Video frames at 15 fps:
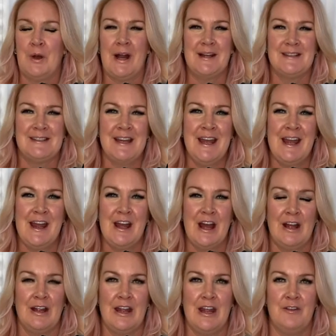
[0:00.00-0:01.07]
I say
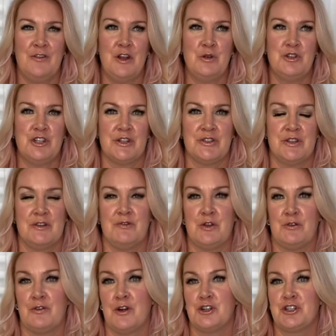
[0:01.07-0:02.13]
if your
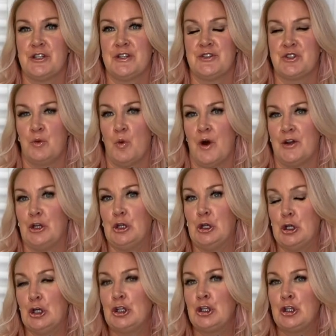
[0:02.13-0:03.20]
function is to want to
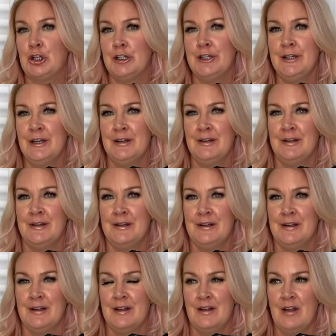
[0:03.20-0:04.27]
look good,
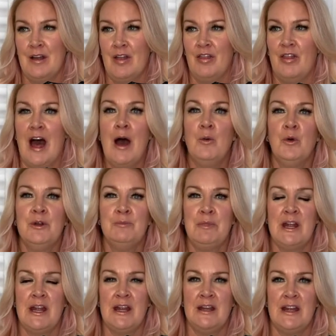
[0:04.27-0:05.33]
that would
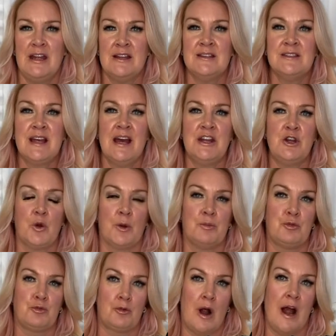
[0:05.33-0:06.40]
mean, is that your
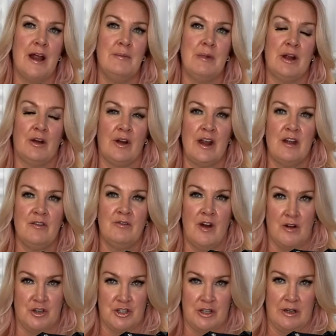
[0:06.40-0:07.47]
primary
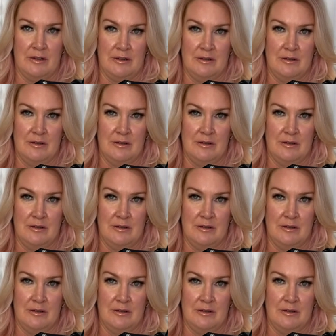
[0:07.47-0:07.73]
function?